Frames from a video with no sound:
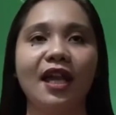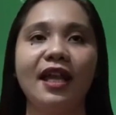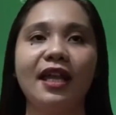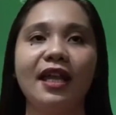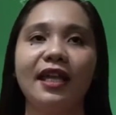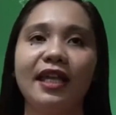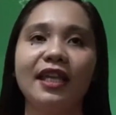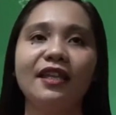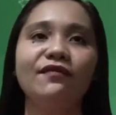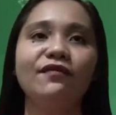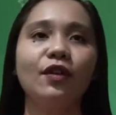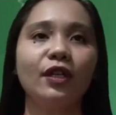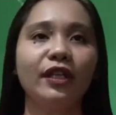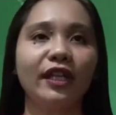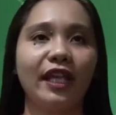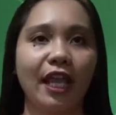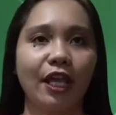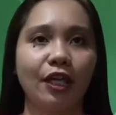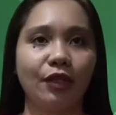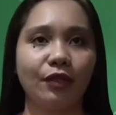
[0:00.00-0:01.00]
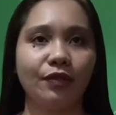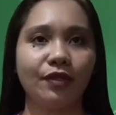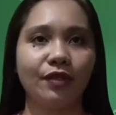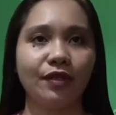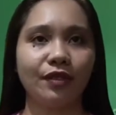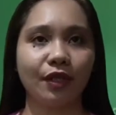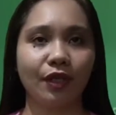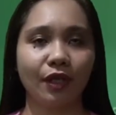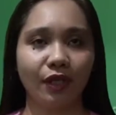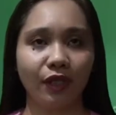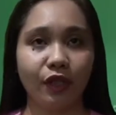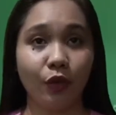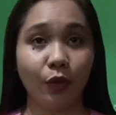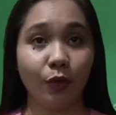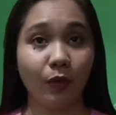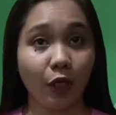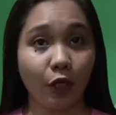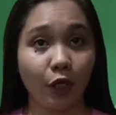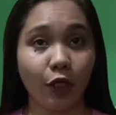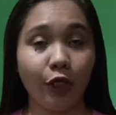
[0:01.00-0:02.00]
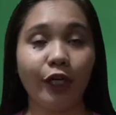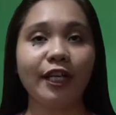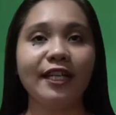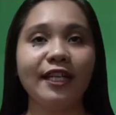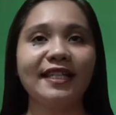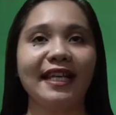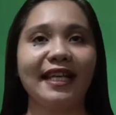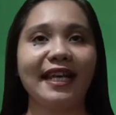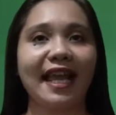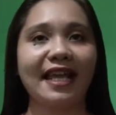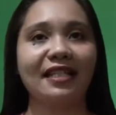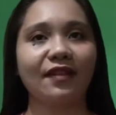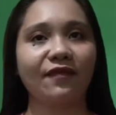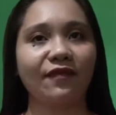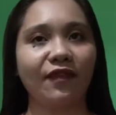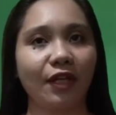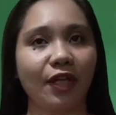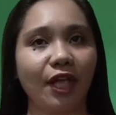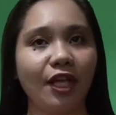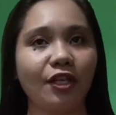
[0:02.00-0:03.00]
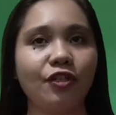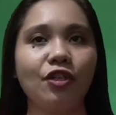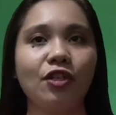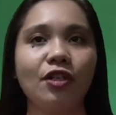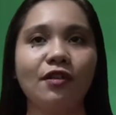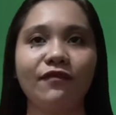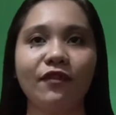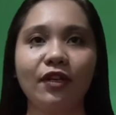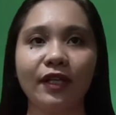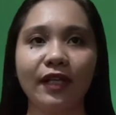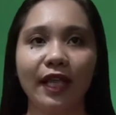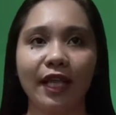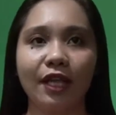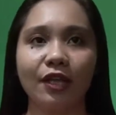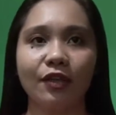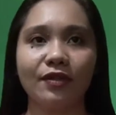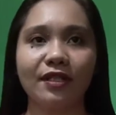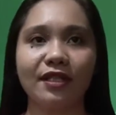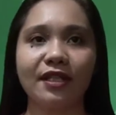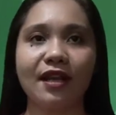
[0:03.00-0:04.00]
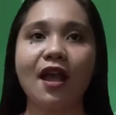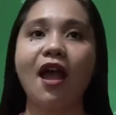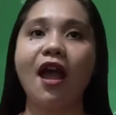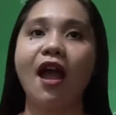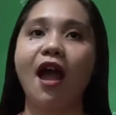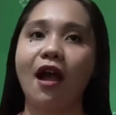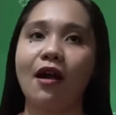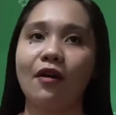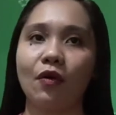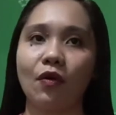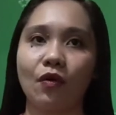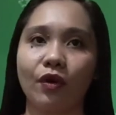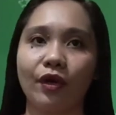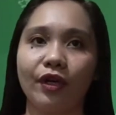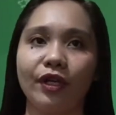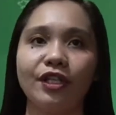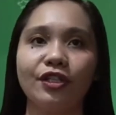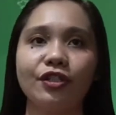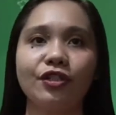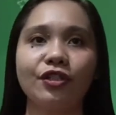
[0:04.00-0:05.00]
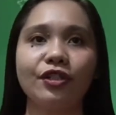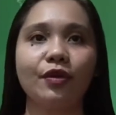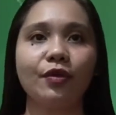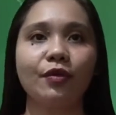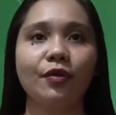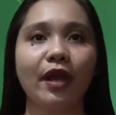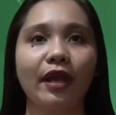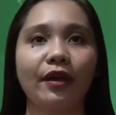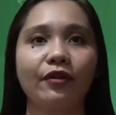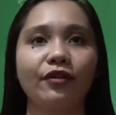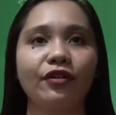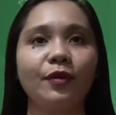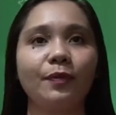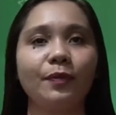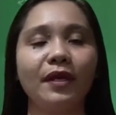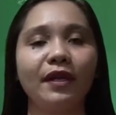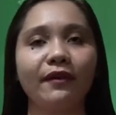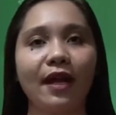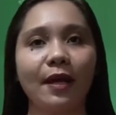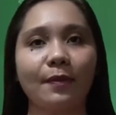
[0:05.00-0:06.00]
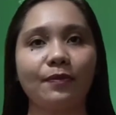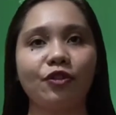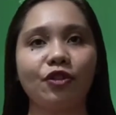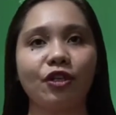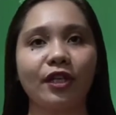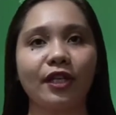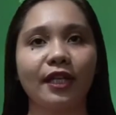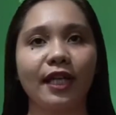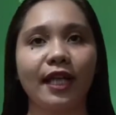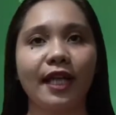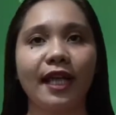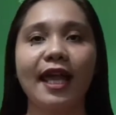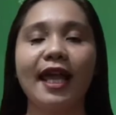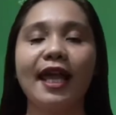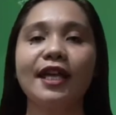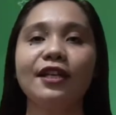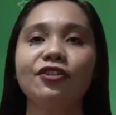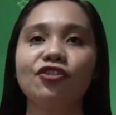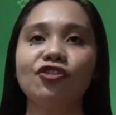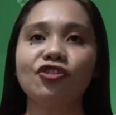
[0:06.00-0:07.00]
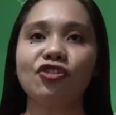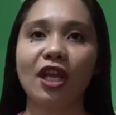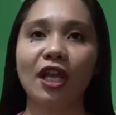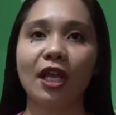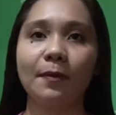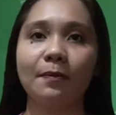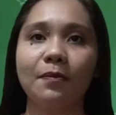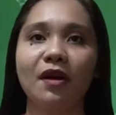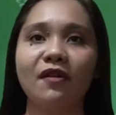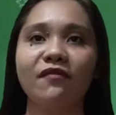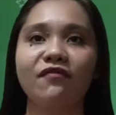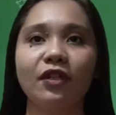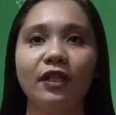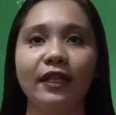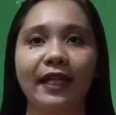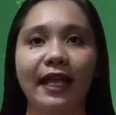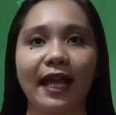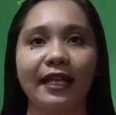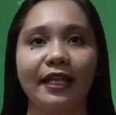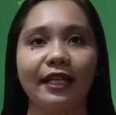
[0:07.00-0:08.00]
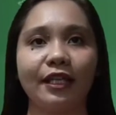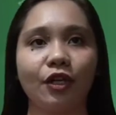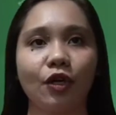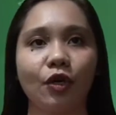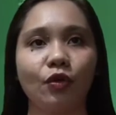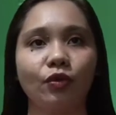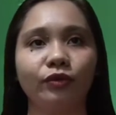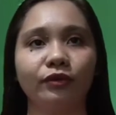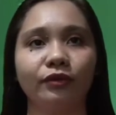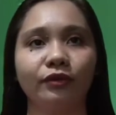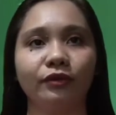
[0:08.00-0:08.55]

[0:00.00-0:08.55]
In volcanoes, you will learn the classification of volcanoes according to the record of eruption and shape of volcanic cone.